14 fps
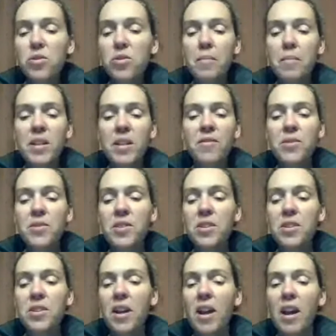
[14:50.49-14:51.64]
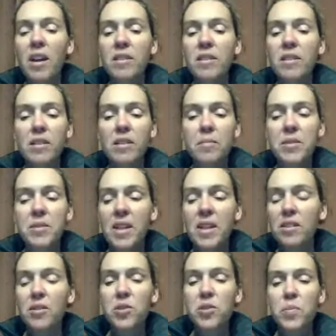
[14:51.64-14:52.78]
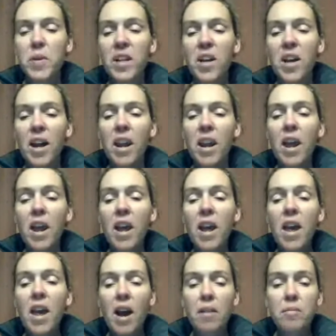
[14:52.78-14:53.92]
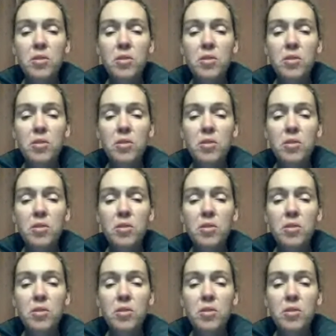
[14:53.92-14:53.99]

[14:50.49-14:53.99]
Just dripped it on my diffuser and clipped that clothespin on.